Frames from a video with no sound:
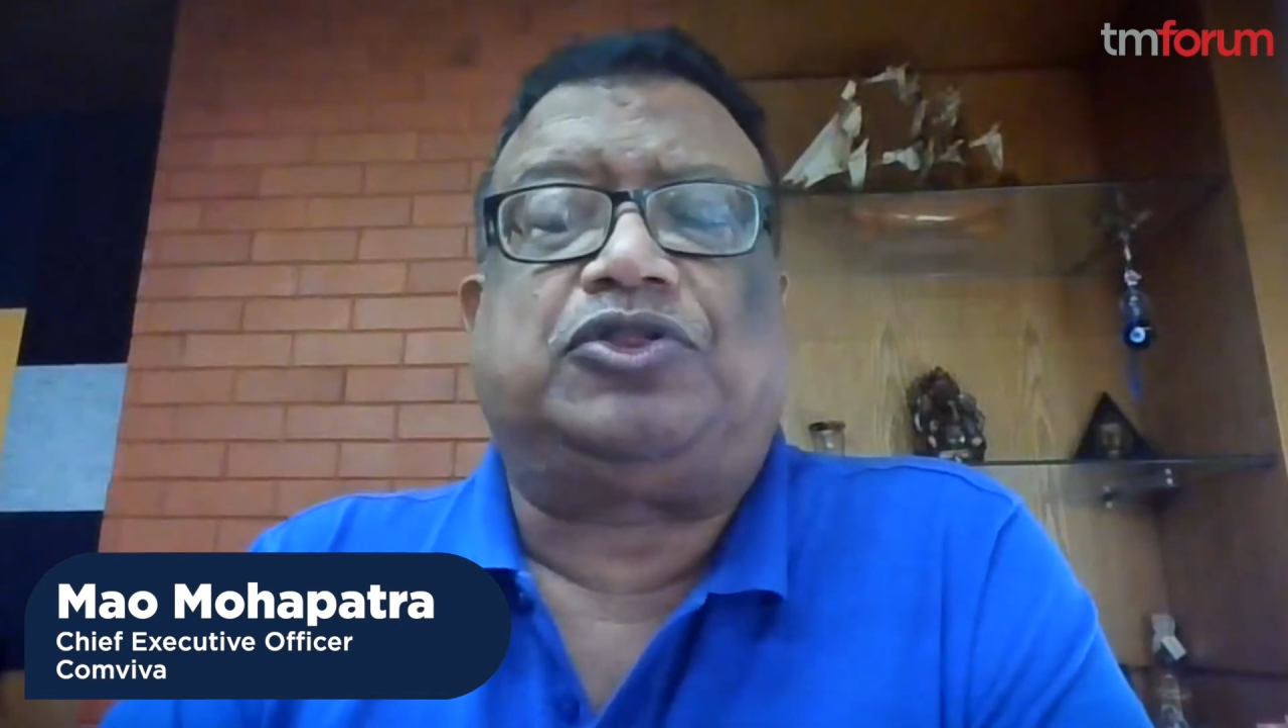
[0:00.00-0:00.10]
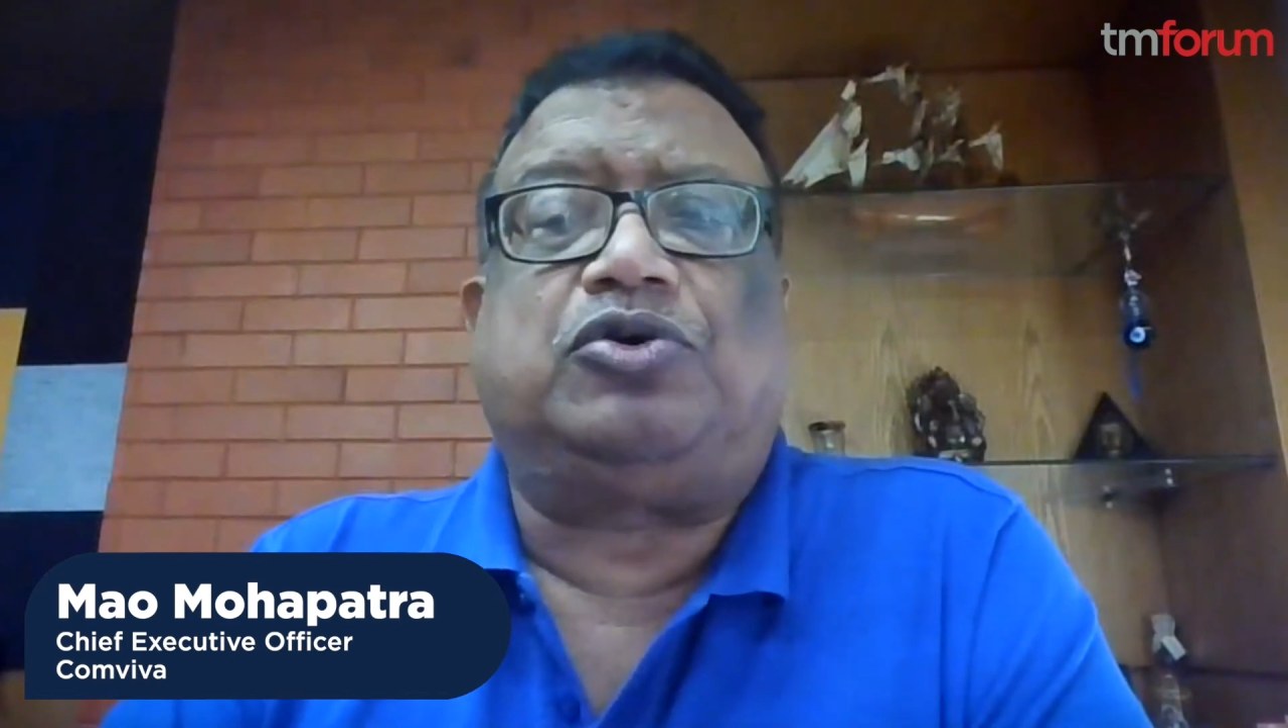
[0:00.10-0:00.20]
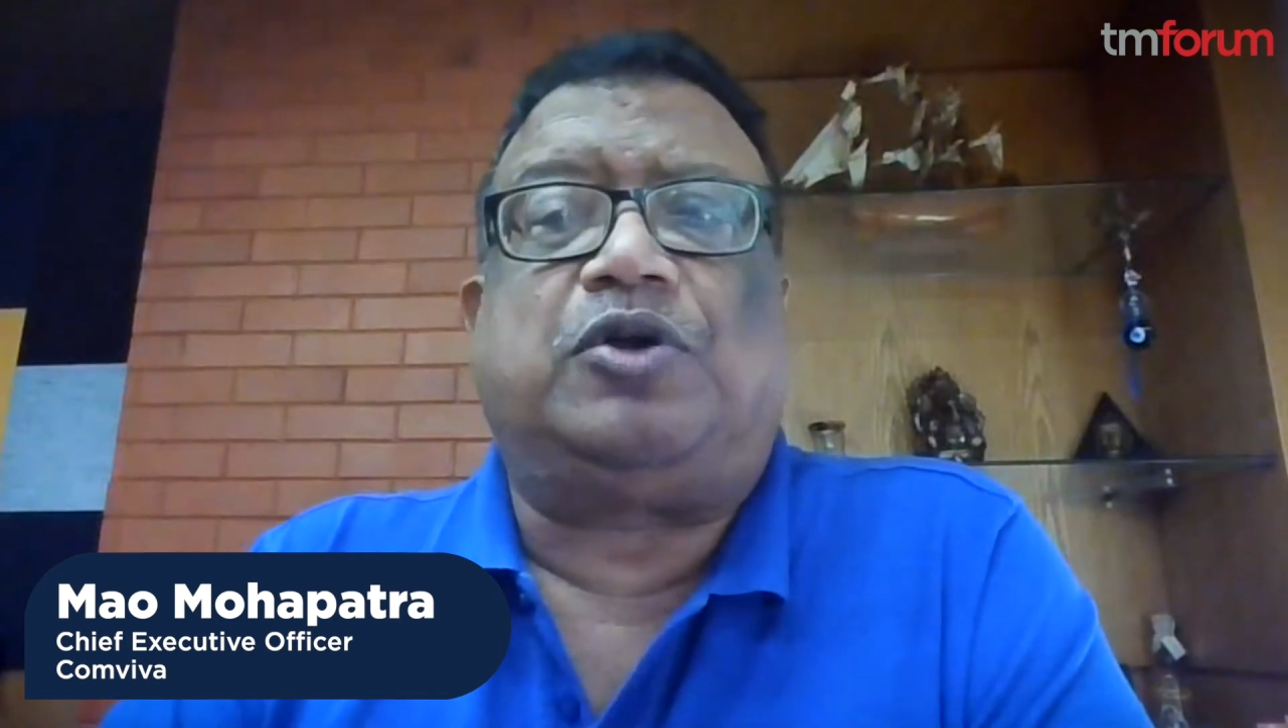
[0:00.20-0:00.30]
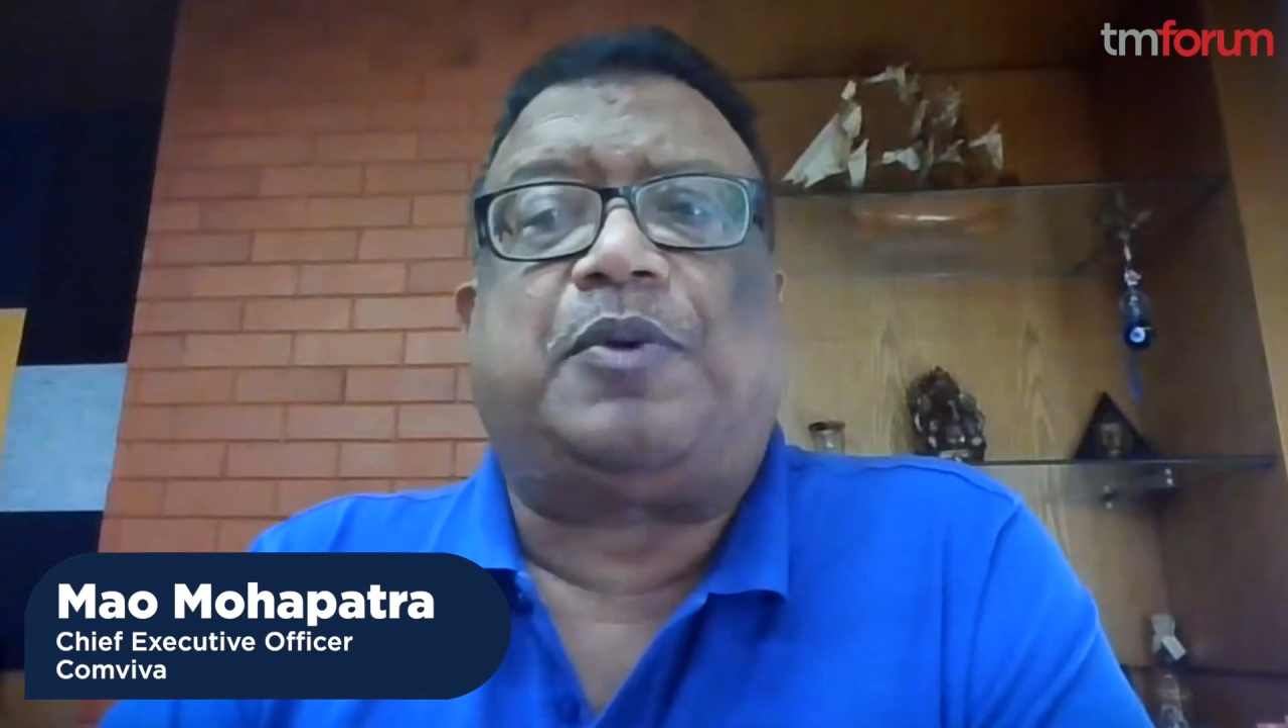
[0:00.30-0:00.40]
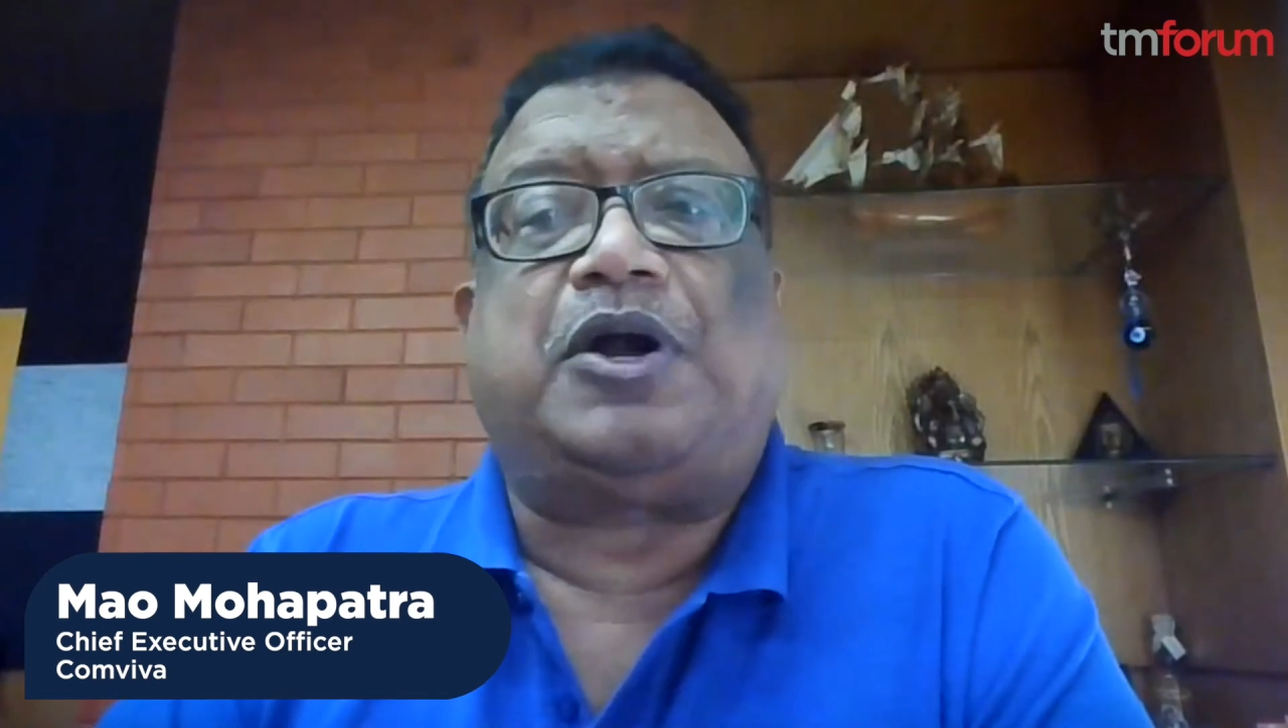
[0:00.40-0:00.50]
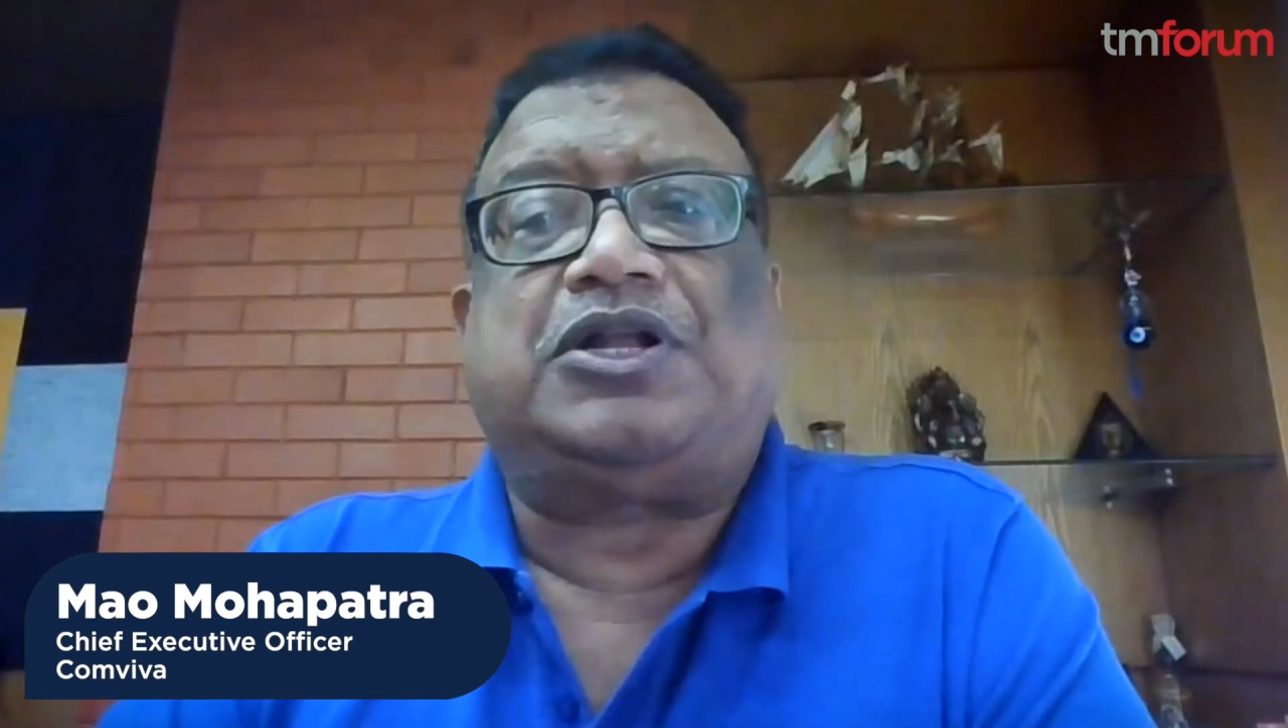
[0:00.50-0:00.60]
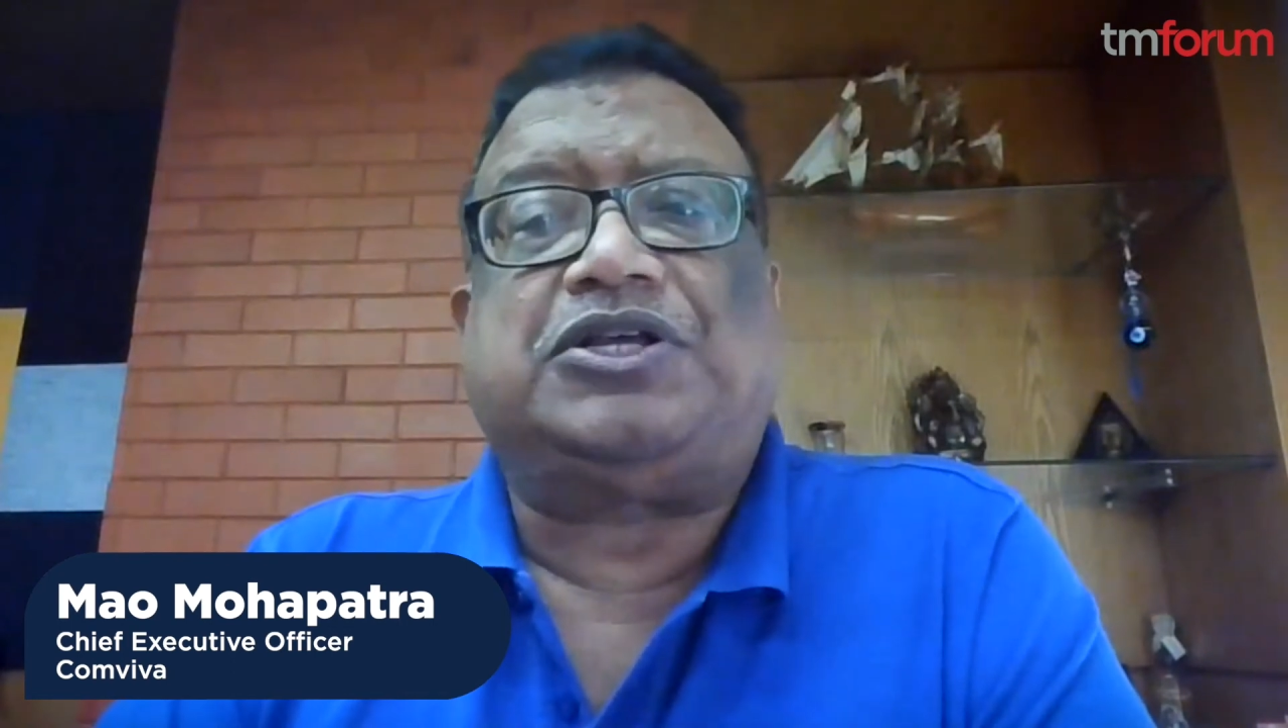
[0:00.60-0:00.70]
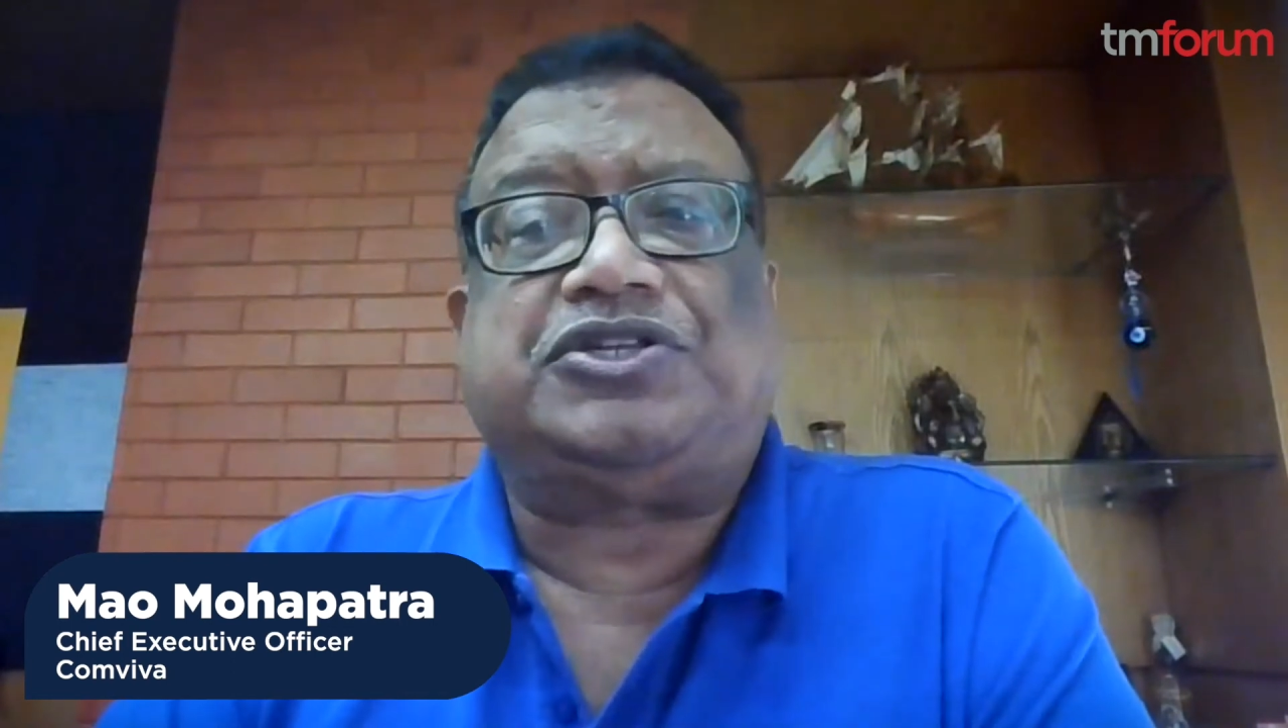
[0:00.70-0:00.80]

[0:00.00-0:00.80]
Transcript: third-party